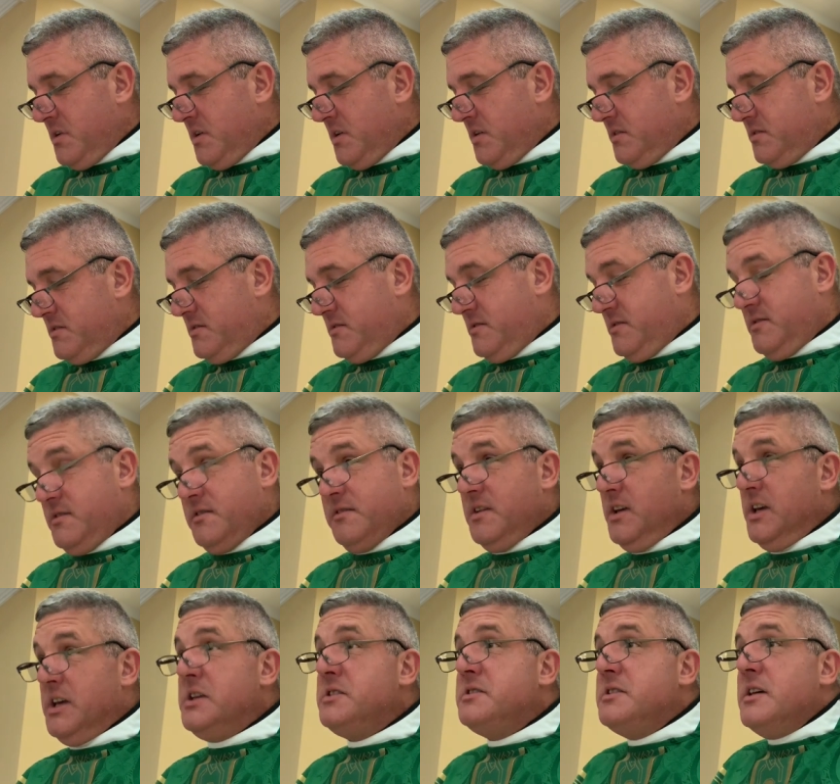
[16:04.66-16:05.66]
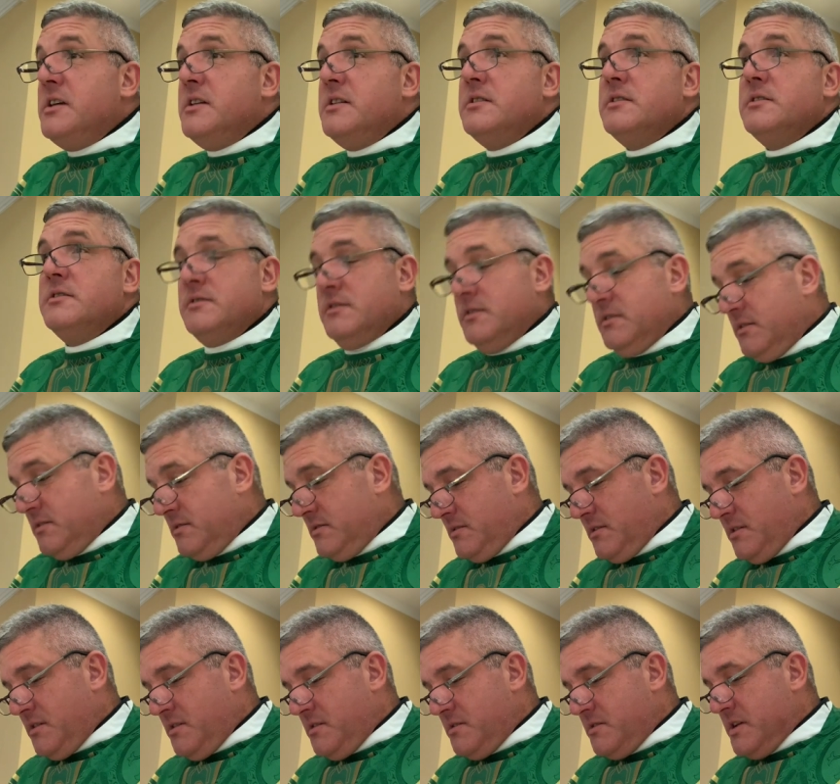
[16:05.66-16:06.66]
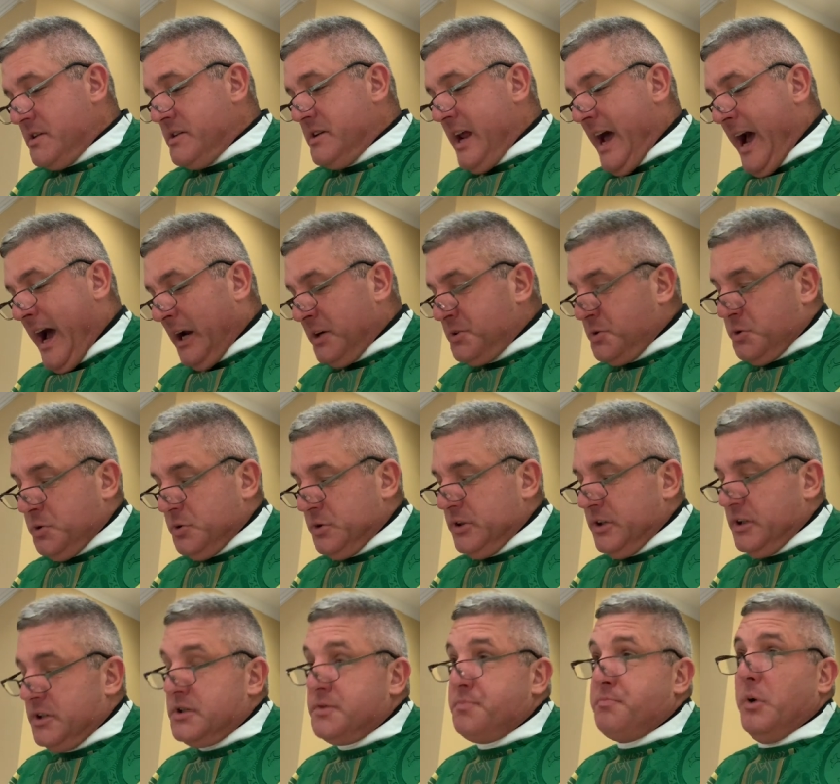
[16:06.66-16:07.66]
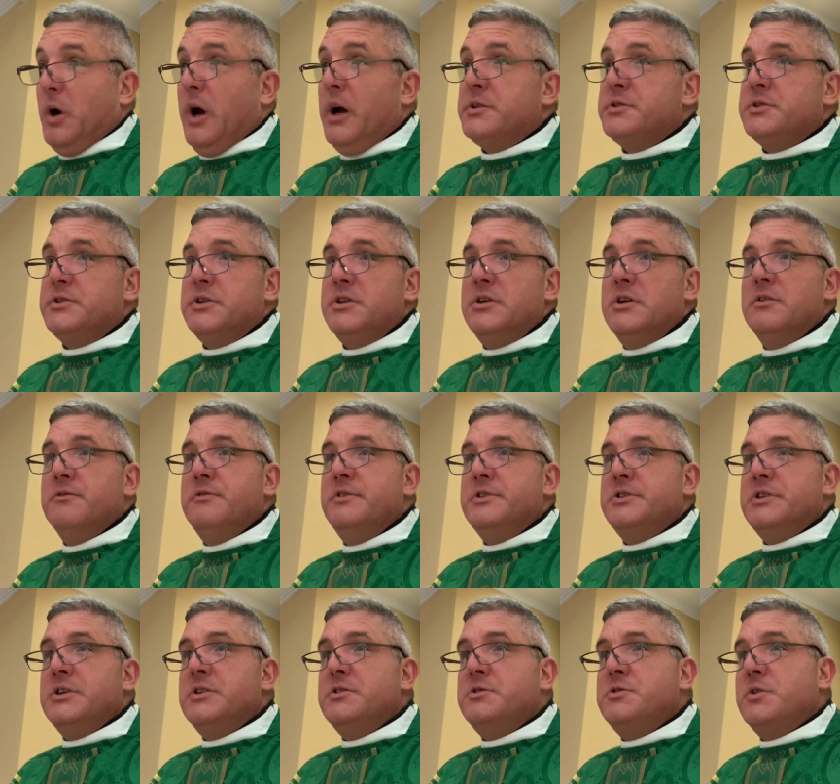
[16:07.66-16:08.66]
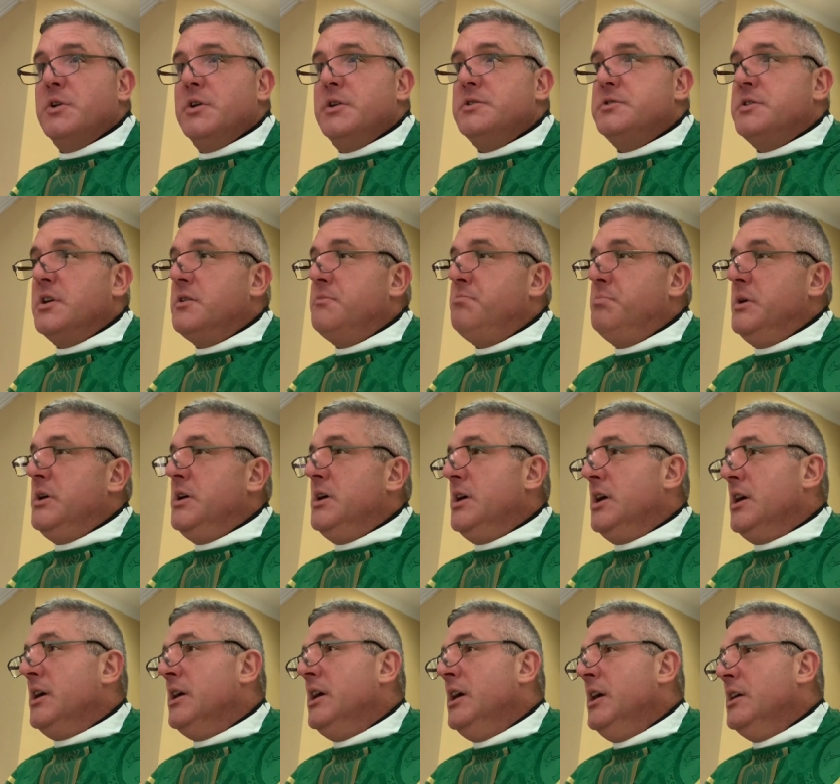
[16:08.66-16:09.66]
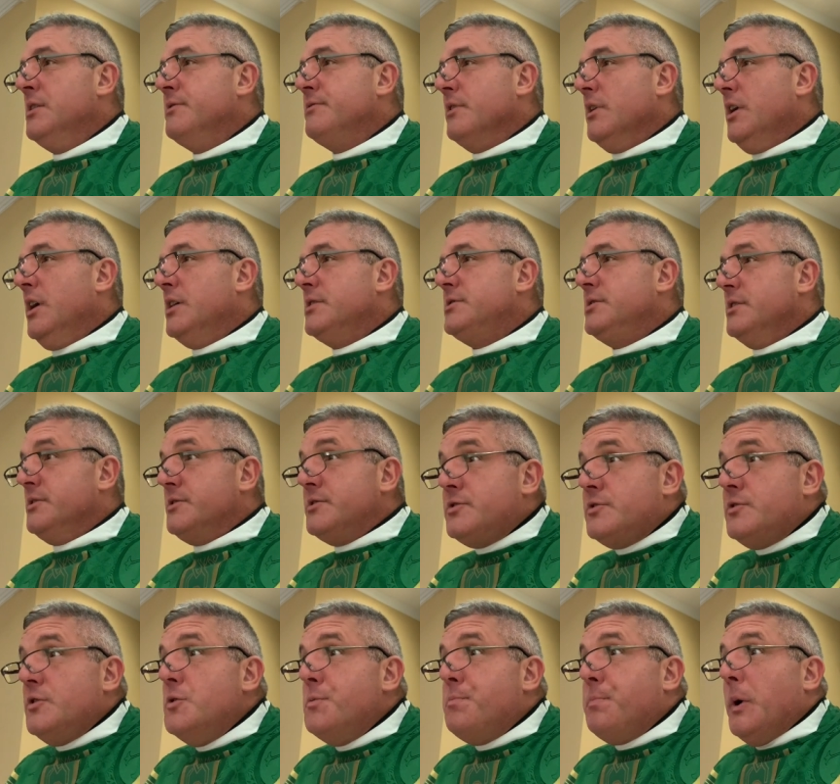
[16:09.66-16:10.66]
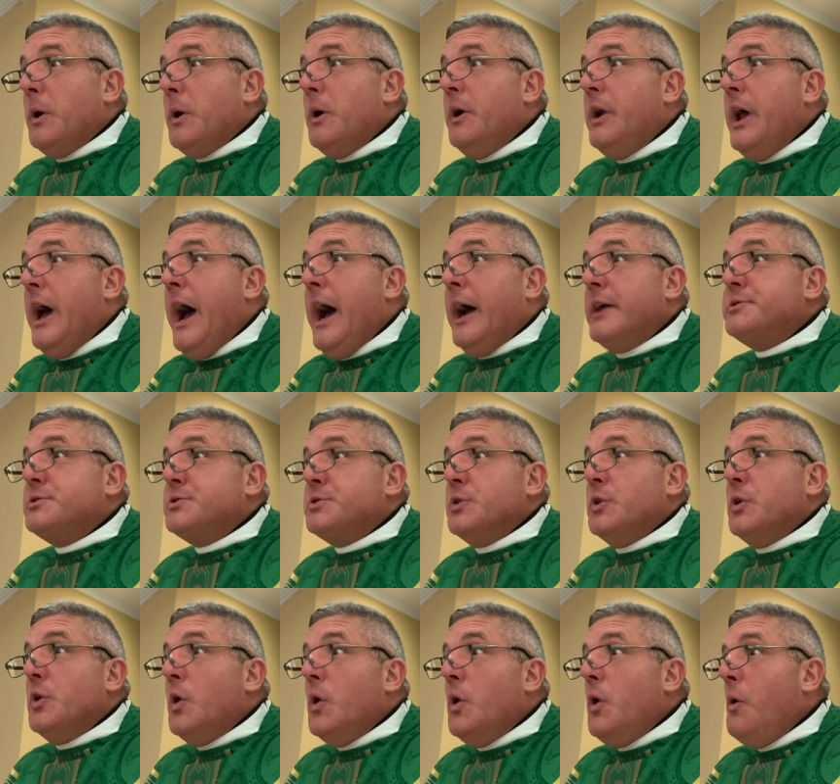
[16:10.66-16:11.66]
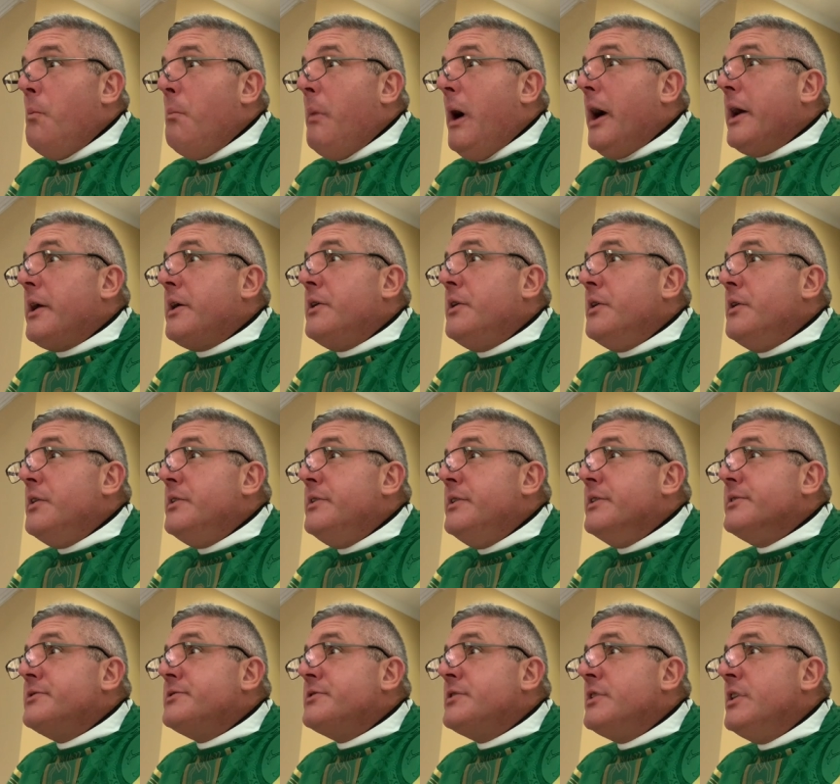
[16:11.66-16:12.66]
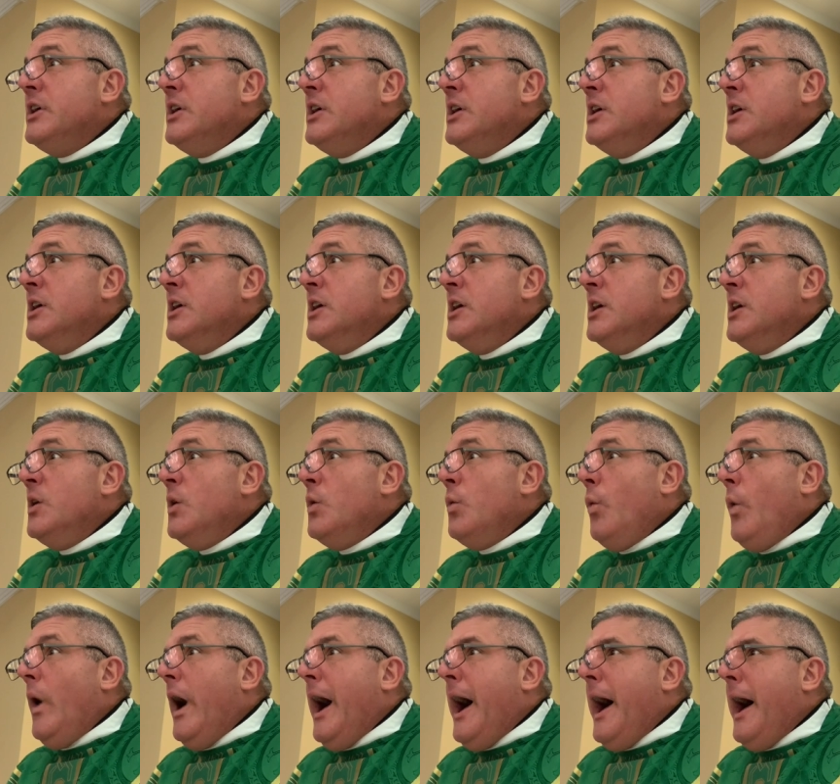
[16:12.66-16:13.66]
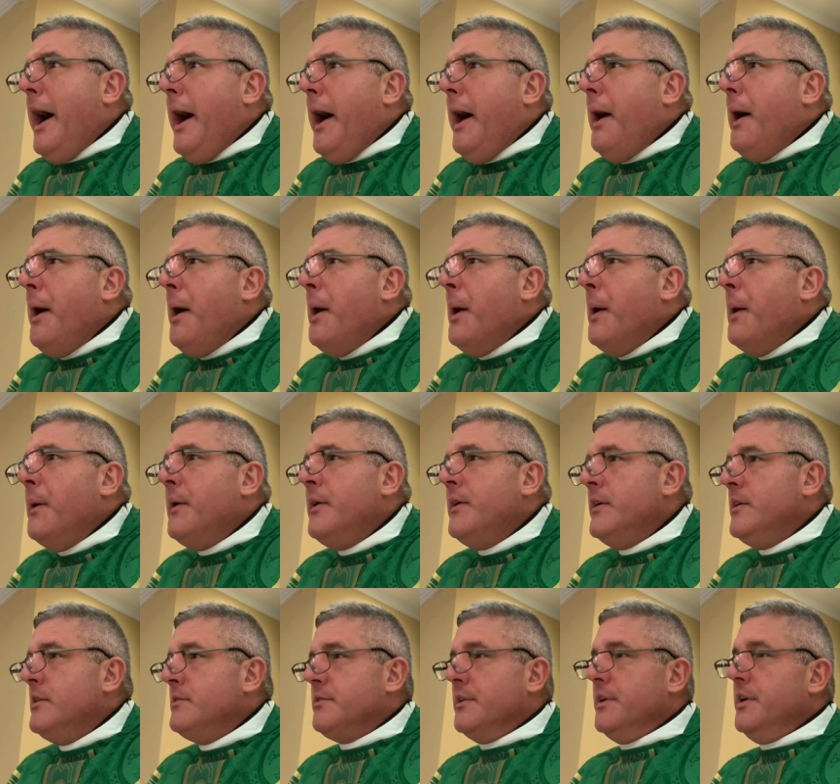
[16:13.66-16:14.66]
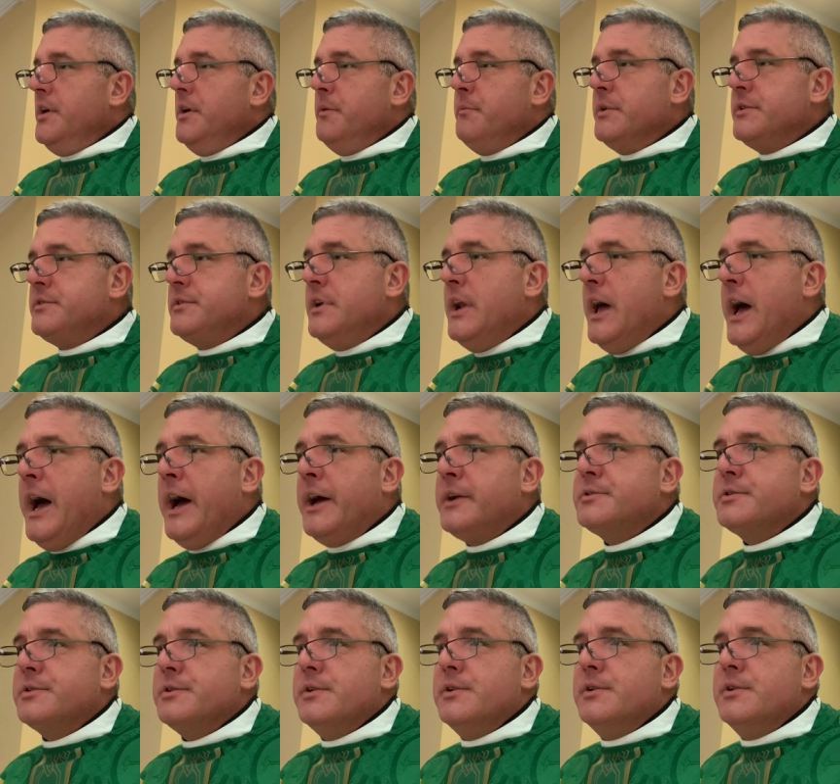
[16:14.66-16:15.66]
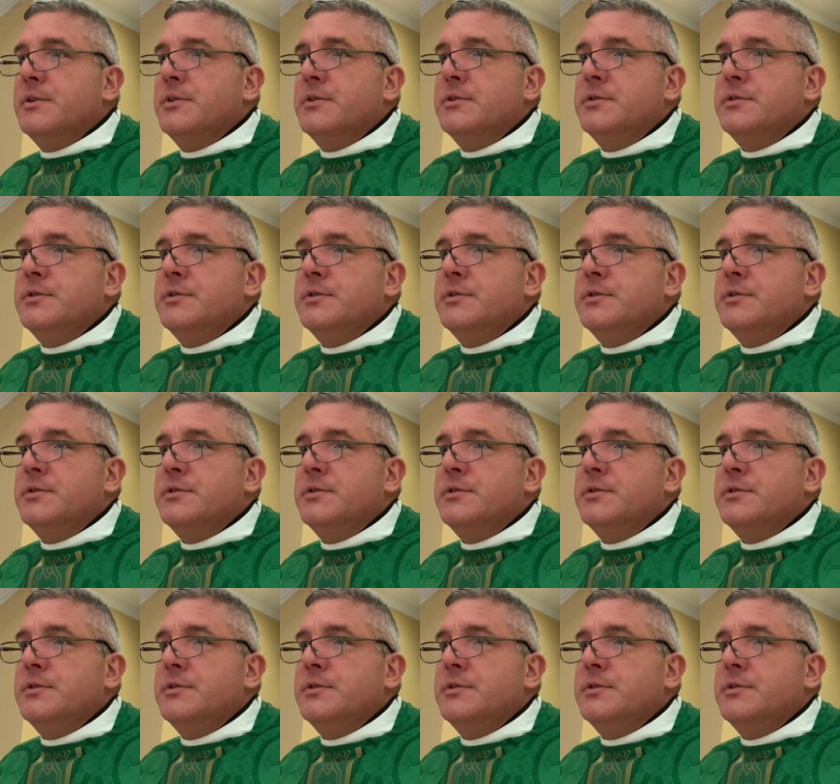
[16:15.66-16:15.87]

It's easy. The natural expression of his intrinsic being. For us, it's supernatural. Oh my goodness. Wow. For him, it's natural.